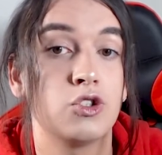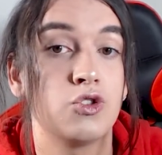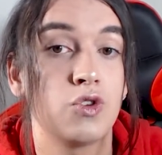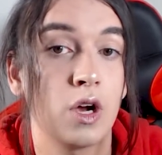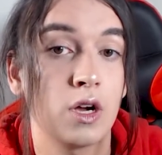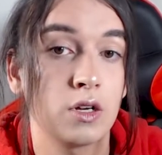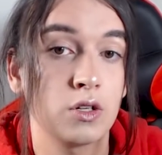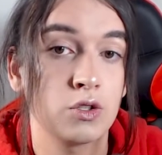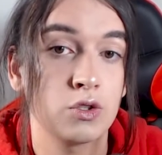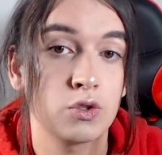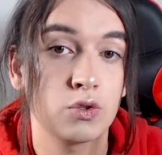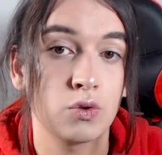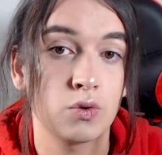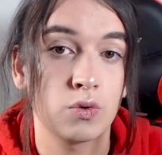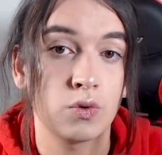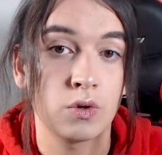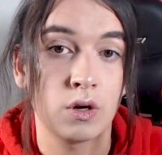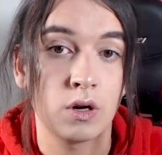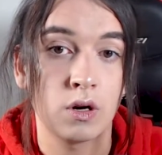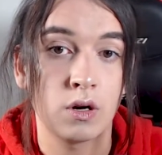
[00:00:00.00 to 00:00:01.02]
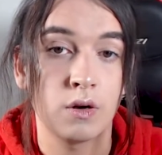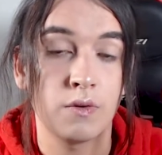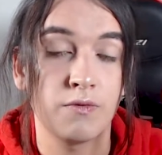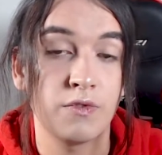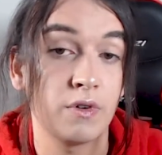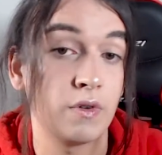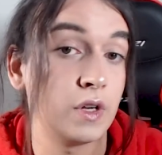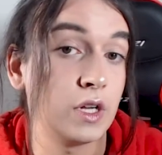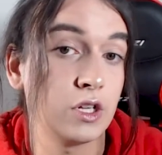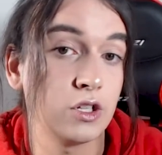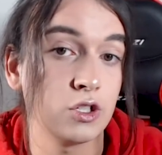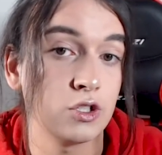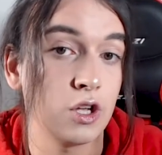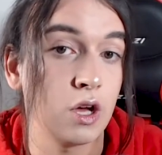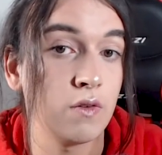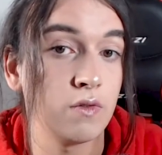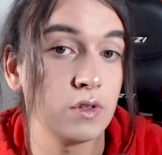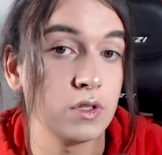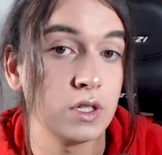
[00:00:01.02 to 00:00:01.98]
drugstore foundations
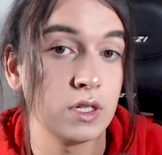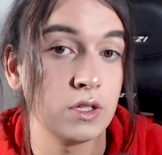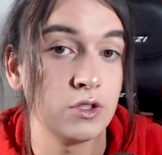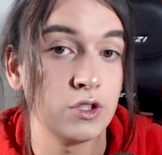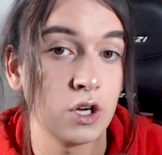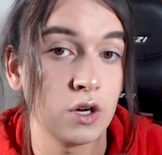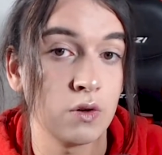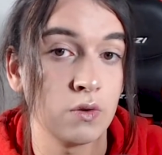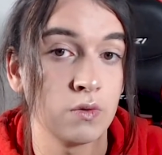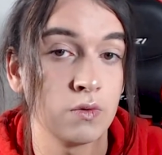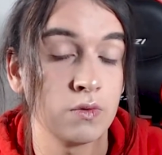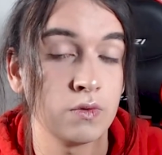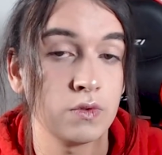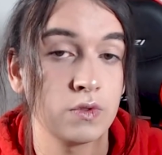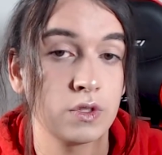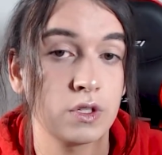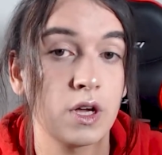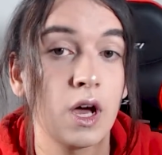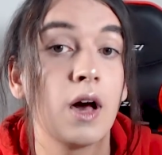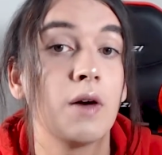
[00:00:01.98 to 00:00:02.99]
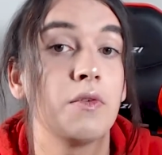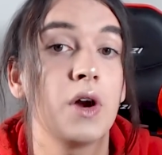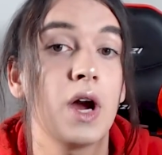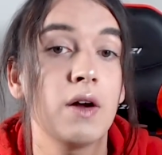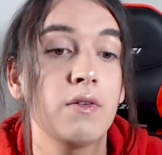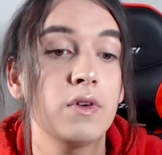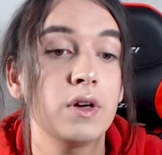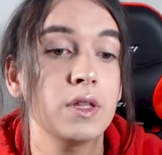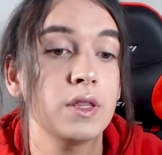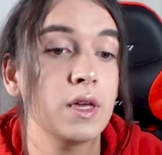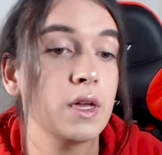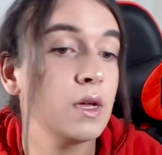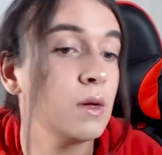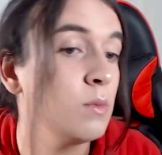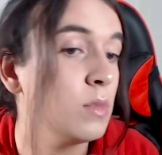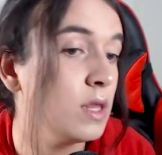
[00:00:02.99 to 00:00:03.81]
obviously don't cover everything,